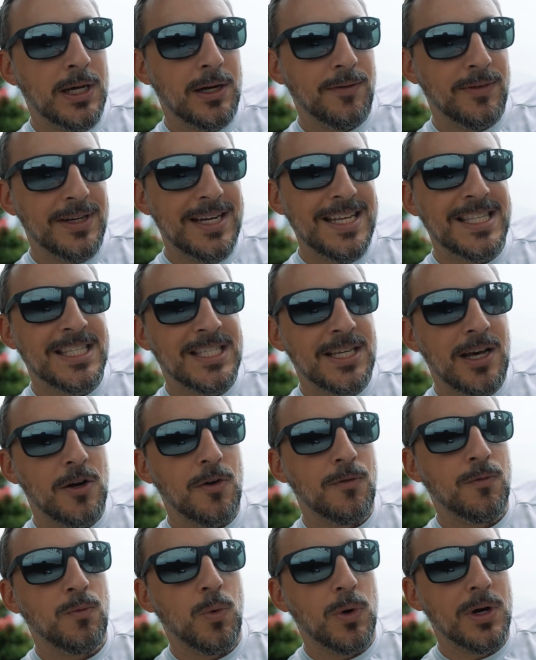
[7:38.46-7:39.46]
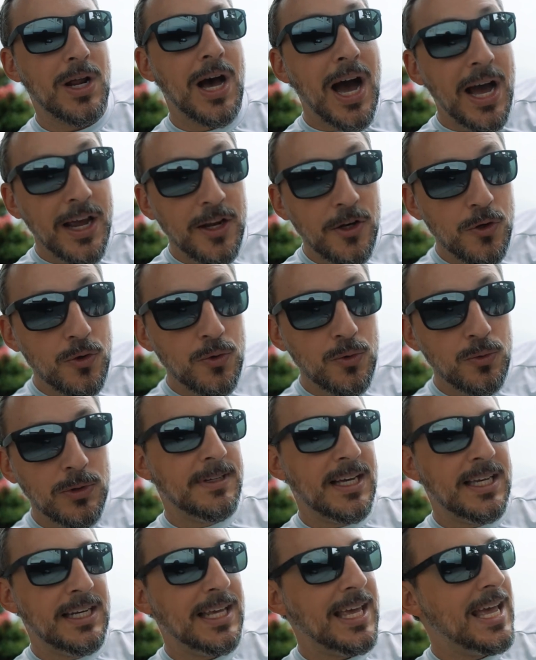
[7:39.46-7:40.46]
kind of an insight of what I do.
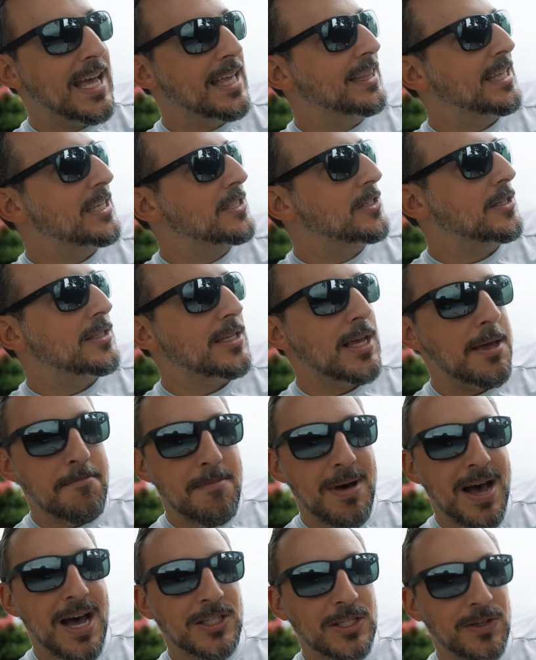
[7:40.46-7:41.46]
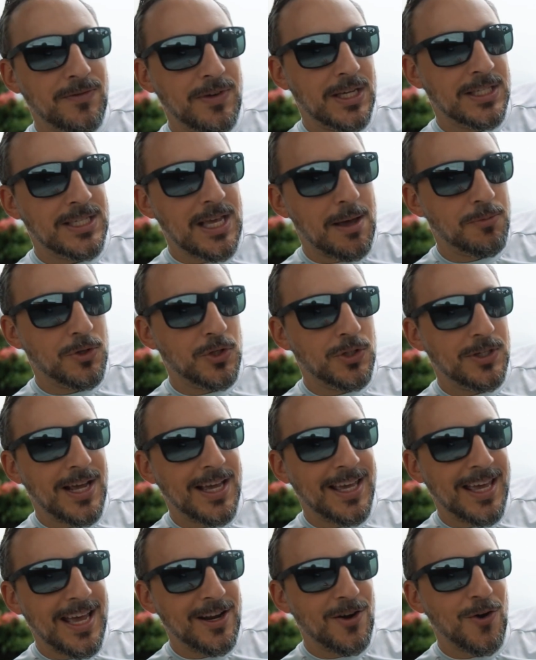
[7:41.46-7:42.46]
And again, this is a massive exception.
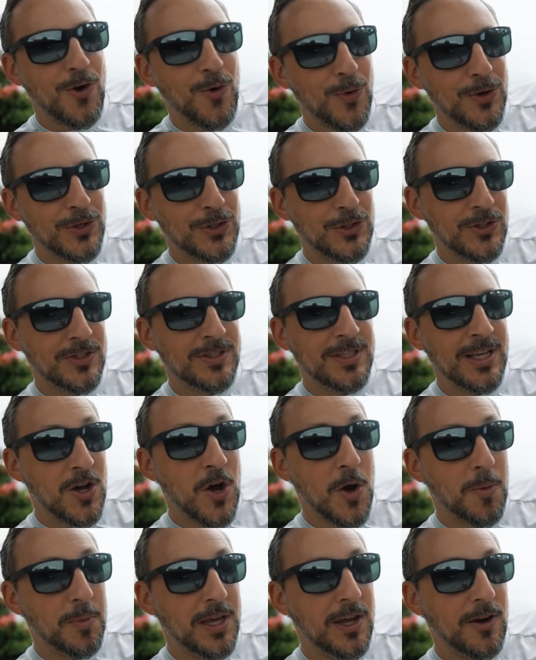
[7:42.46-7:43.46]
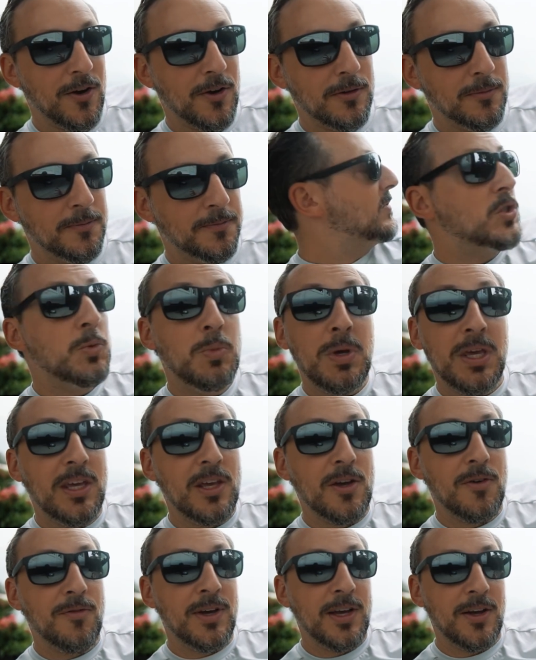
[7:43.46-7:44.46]
I can't always just come here.
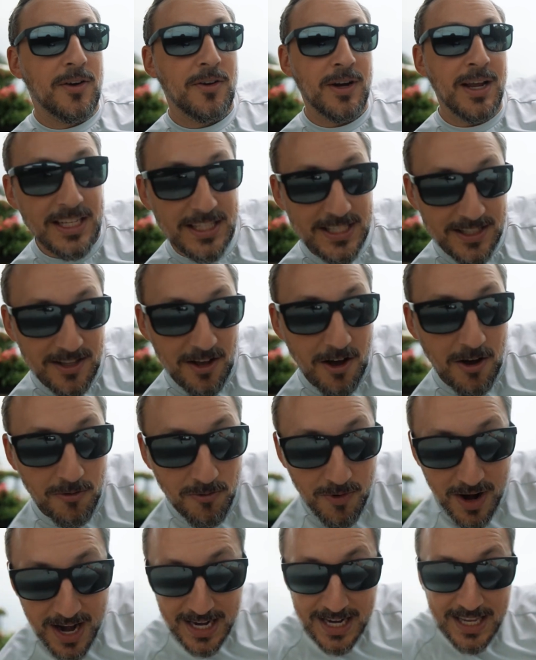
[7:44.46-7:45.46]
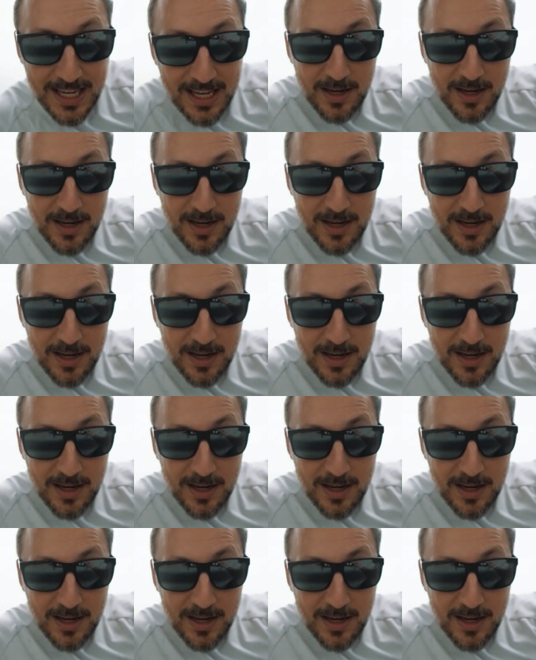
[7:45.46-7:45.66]
Speaking of here, it's not raining